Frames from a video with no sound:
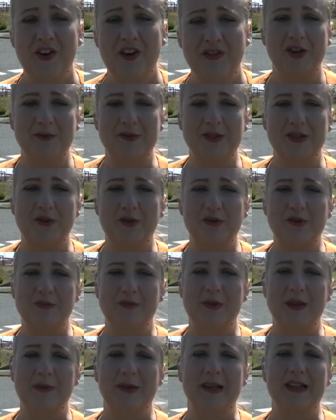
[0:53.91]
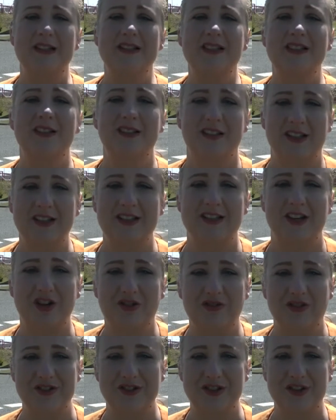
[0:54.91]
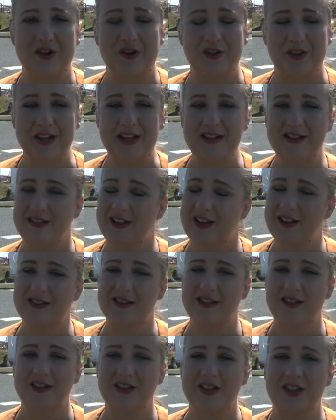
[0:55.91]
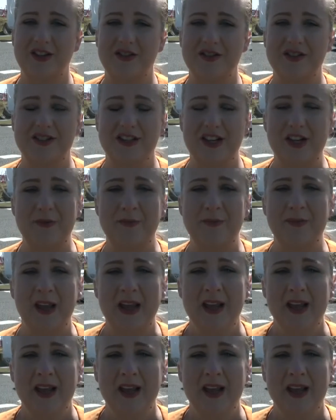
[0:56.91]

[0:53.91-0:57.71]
jobs to go to people in Sunderland and across the North East, so that's good news too.